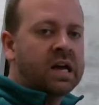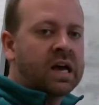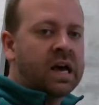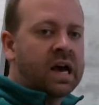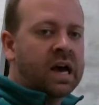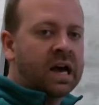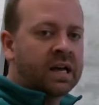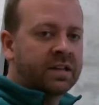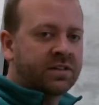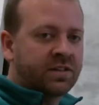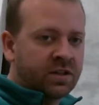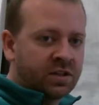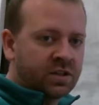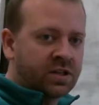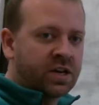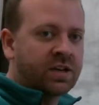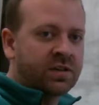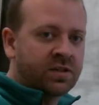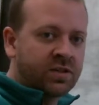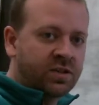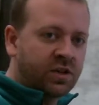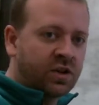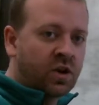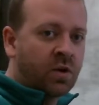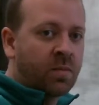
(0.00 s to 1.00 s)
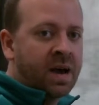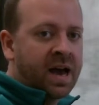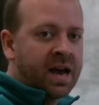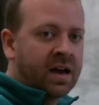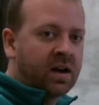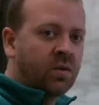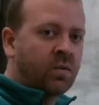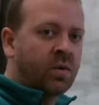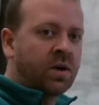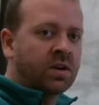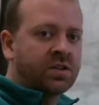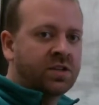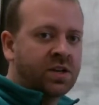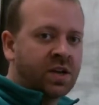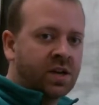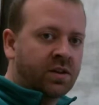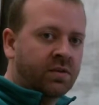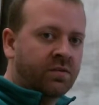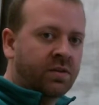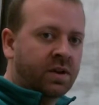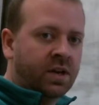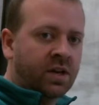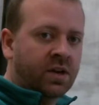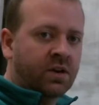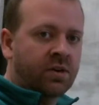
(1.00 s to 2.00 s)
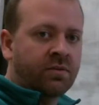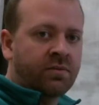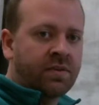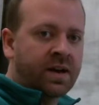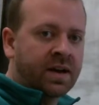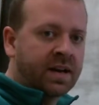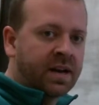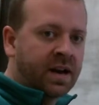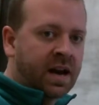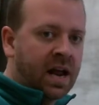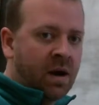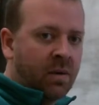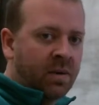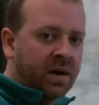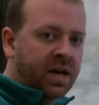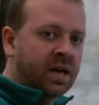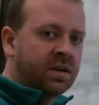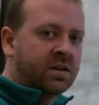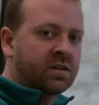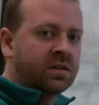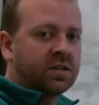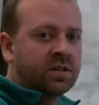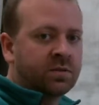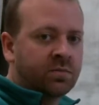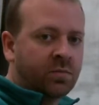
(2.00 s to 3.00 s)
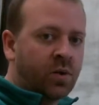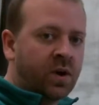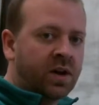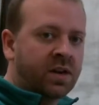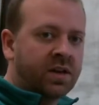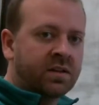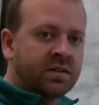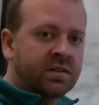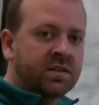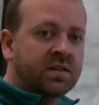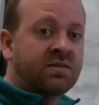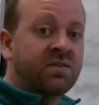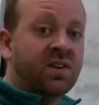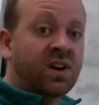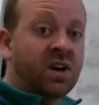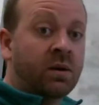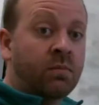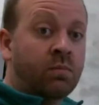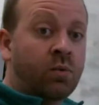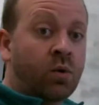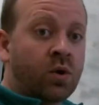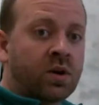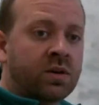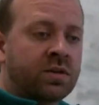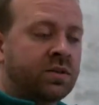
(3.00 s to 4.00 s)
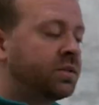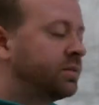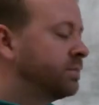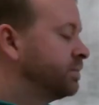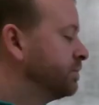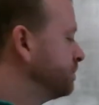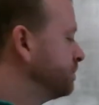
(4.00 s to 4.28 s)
I suggest you go back and watch the other video to find out how we got to this point because it's very important.